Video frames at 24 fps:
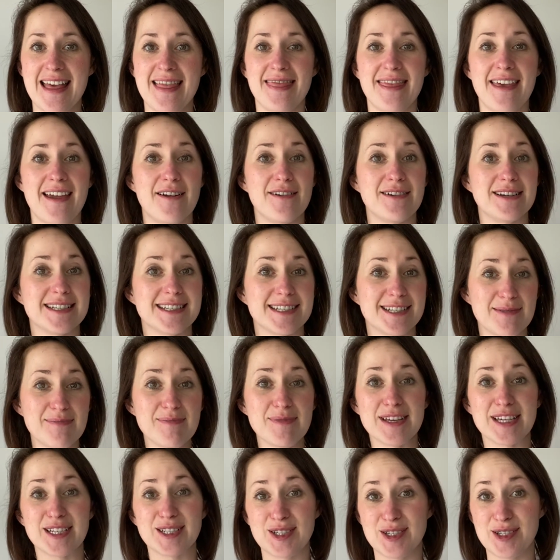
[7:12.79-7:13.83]
There is
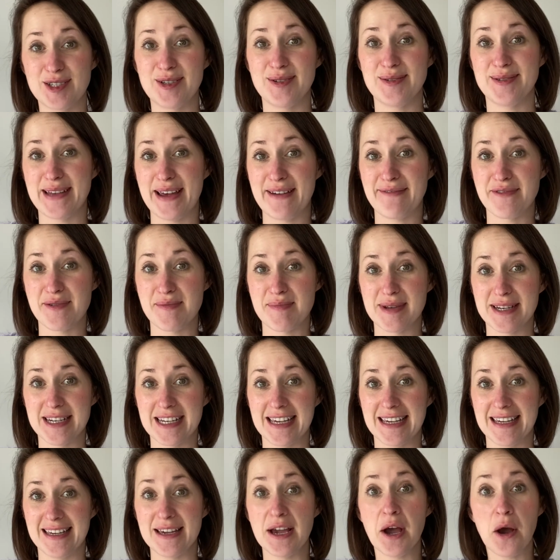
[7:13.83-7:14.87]
something to suit
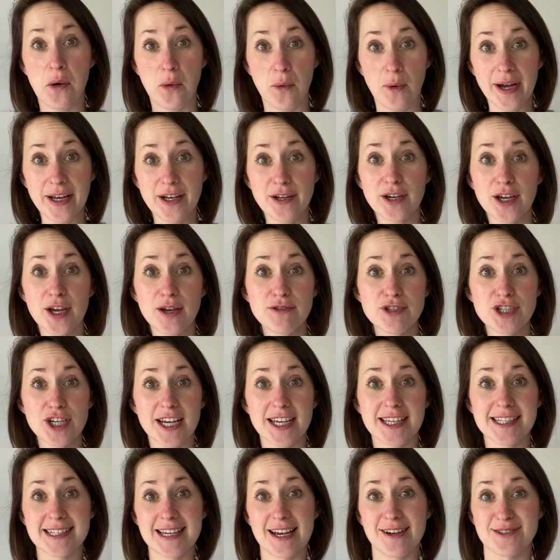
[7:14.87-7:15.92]
everybody. Why not go and check
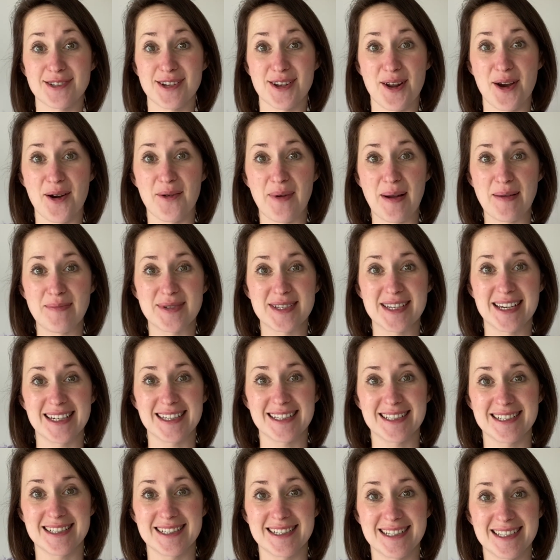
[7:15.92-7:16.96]
it out on our
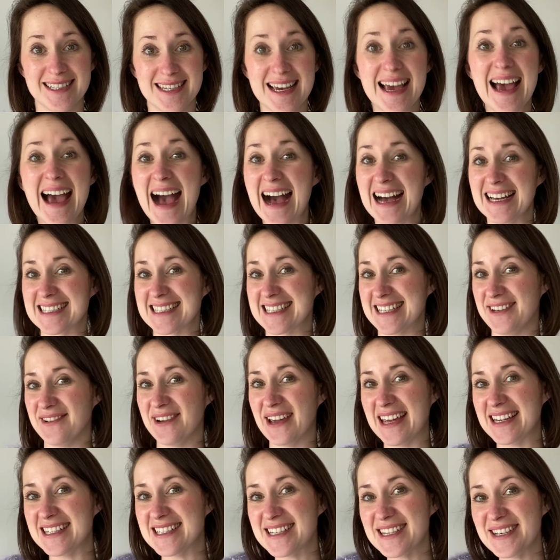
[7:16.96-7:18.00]
website? I'll see you
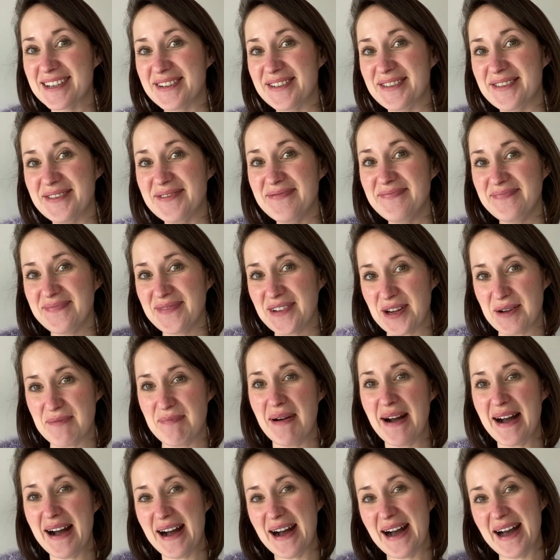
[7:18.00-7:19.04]
again soon.
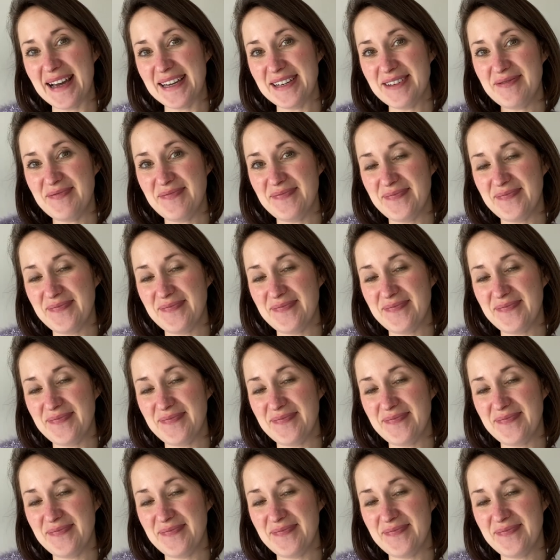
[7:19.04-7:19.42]
Goodbye.